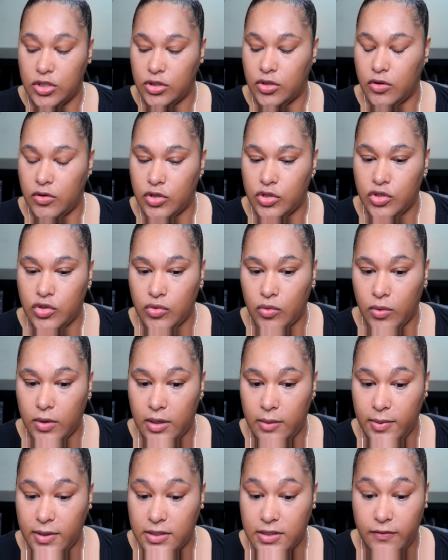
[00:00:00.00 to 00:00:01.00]
to know the
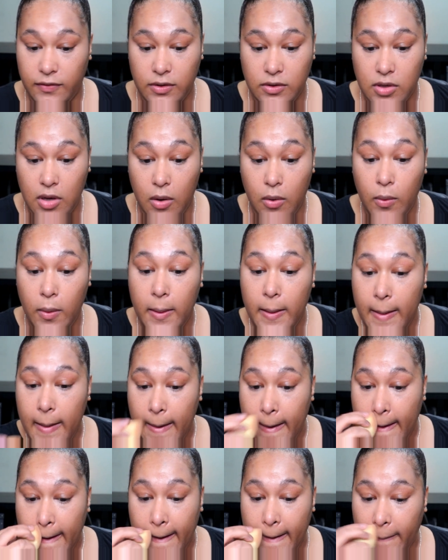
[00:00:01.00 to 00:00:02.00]
story, because if you don't,
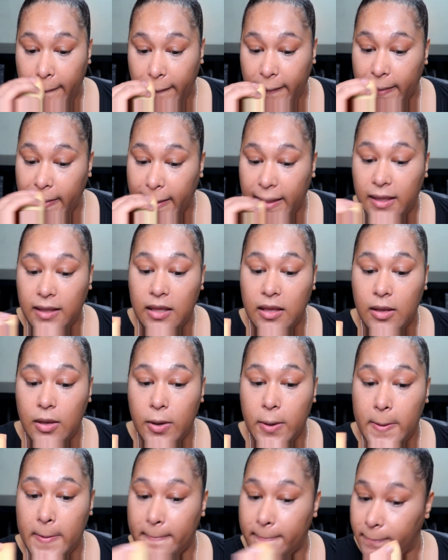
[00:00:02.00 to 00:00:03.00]
I feel like
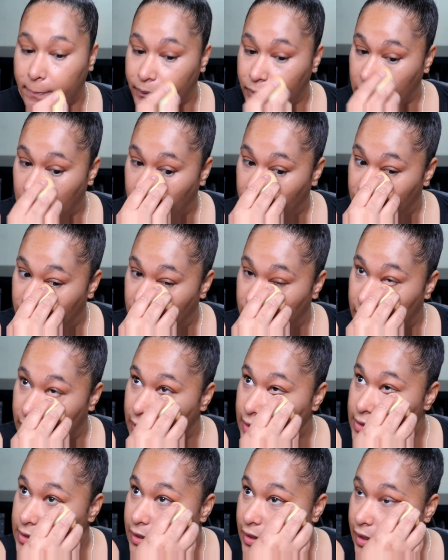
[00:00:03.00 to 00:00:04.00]
you very
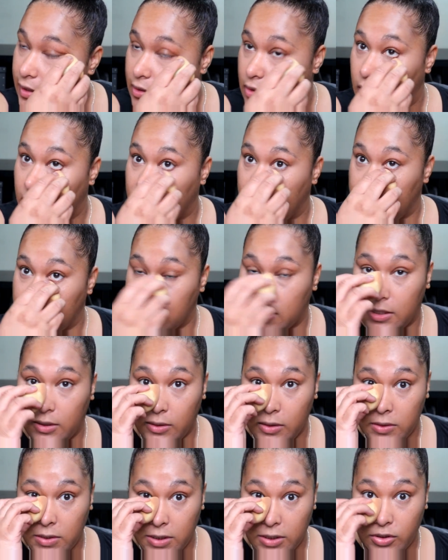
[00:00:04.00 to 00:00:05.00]
easily, an audience can
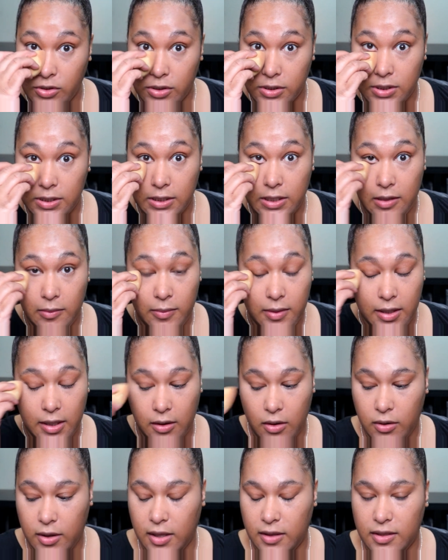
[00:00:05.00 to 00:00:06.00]
lose interest in it and be
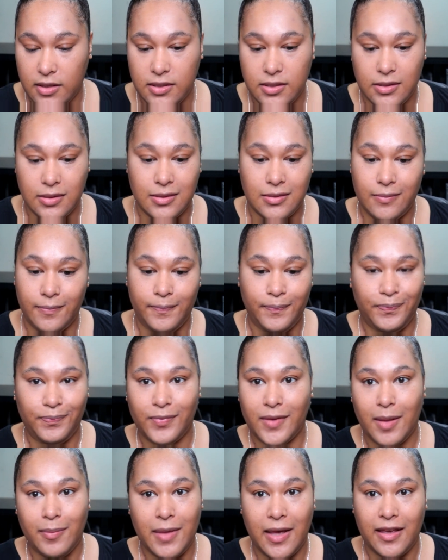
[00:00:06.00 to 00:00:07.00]
like, okay, this is,
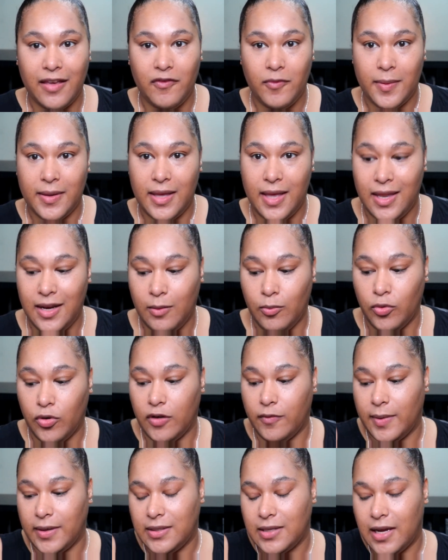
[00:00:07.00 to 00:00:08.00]
I'm not giving any more
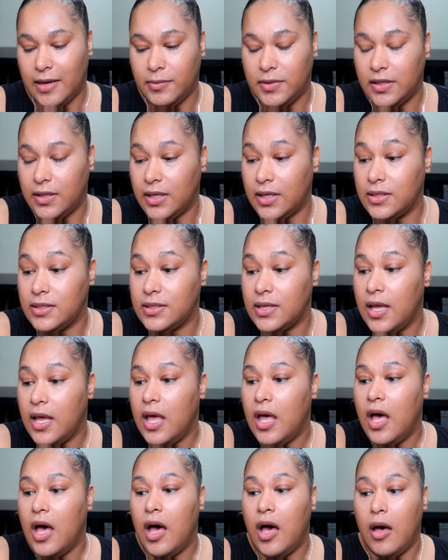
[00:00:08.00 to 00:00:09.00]
of my time to this.
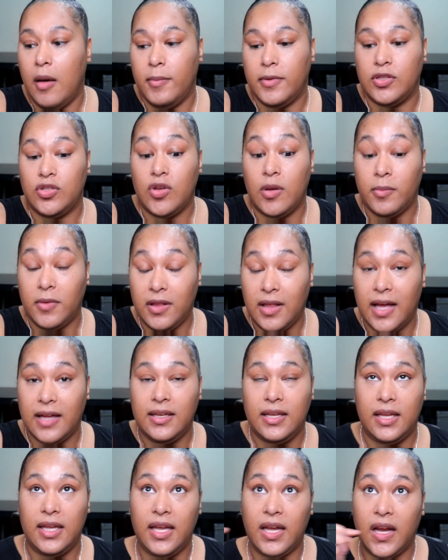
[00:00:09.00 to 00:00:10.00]
And so I'm
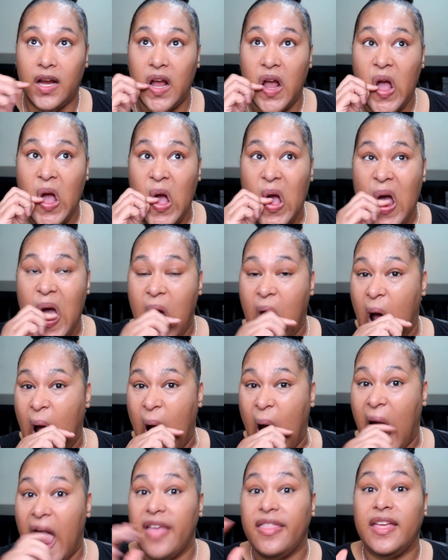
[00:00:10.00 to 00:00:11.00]
glad to hear
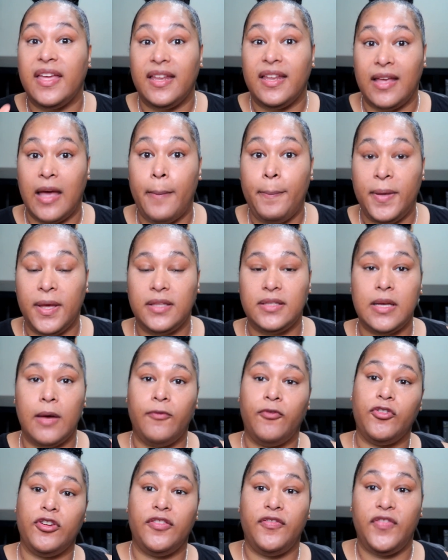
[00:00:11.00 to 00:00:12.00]
that it got picked
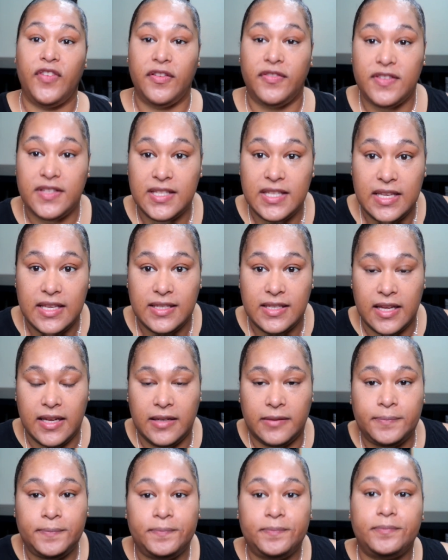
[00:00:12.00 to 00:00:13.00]
up for a 5th
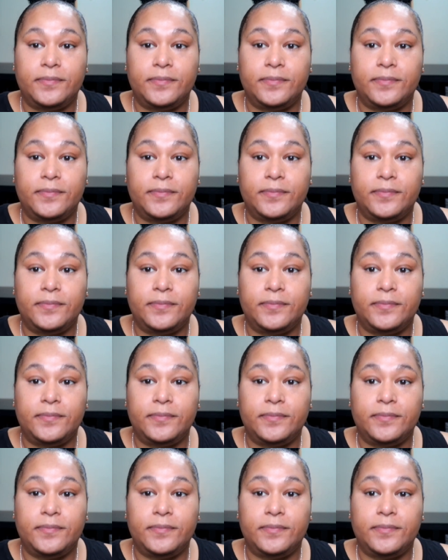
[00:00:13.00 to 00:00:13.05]
season,